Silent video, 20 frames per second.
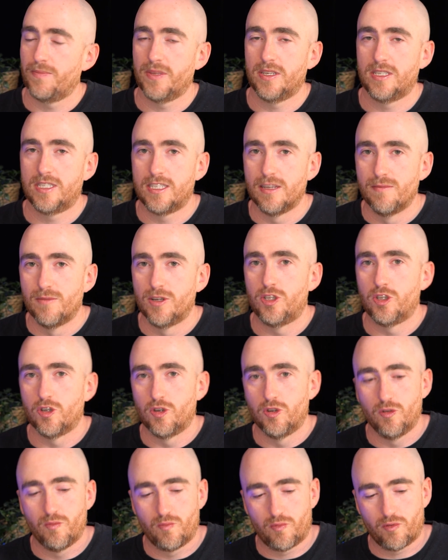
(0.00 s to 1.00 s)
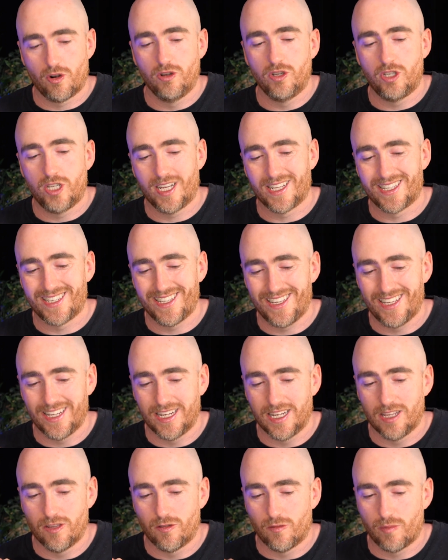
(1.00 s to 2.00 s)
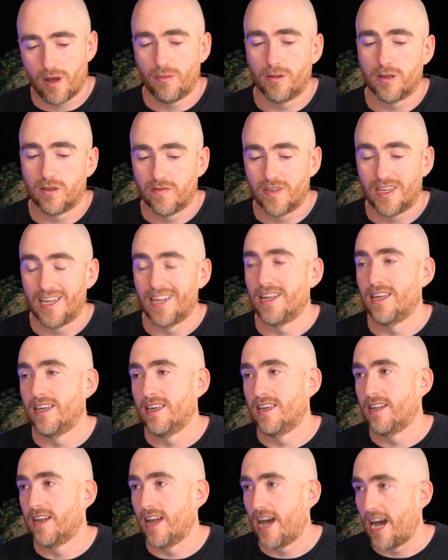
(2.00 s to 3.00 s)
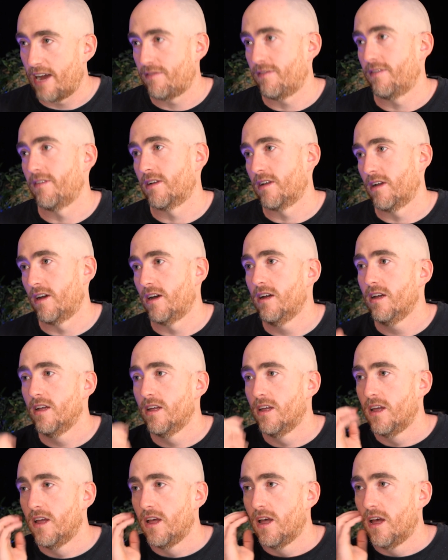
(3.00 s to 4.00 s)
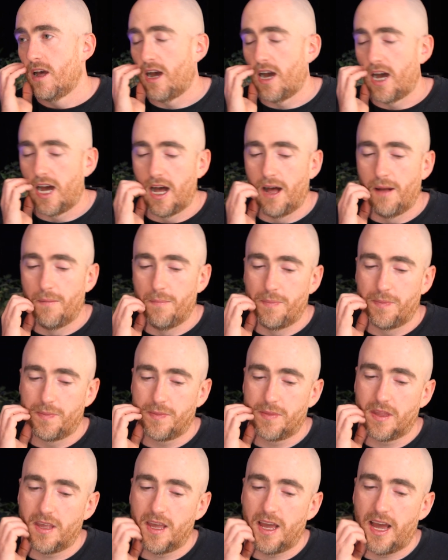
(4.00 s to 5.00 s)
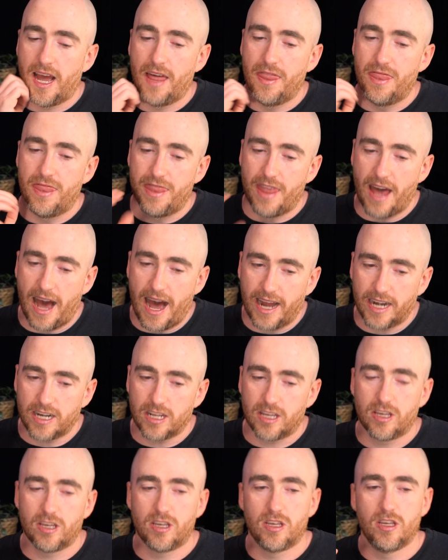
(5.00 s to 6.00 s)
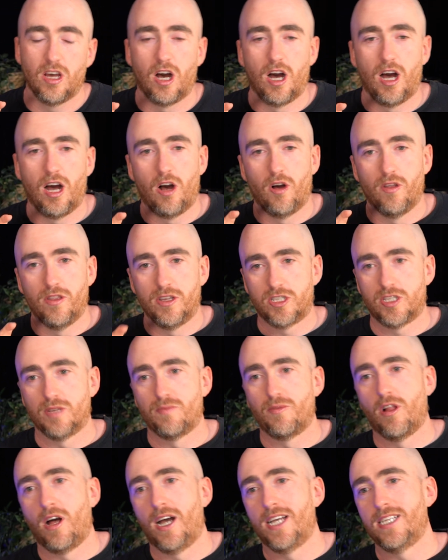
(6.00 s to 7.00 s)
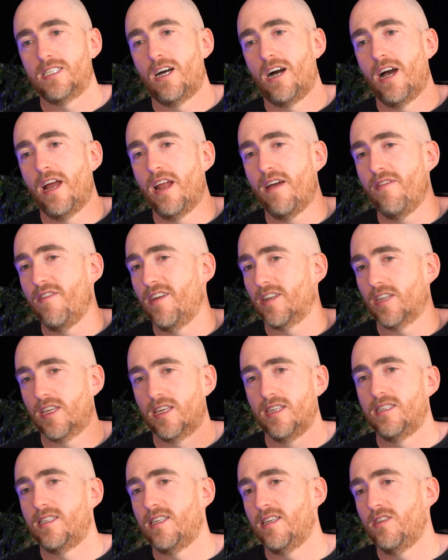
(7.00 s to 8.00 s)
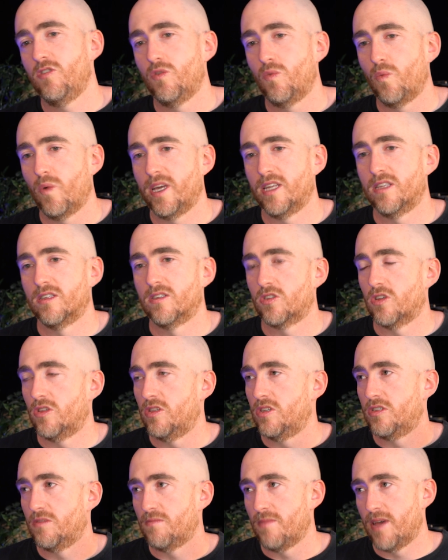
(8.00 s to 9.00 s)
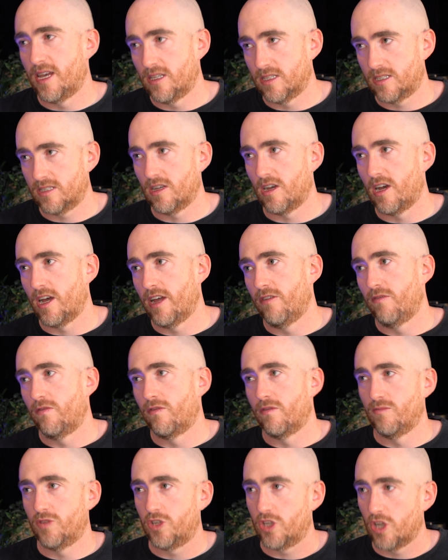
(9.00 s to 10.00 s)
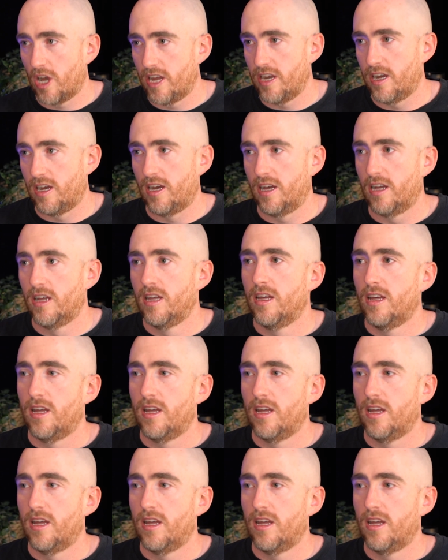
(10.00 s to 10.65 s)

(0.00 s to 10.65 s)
Simandou project in the Republic of Guinea in Africa, and that on the supply side, and then continued weakness on the demand side from China,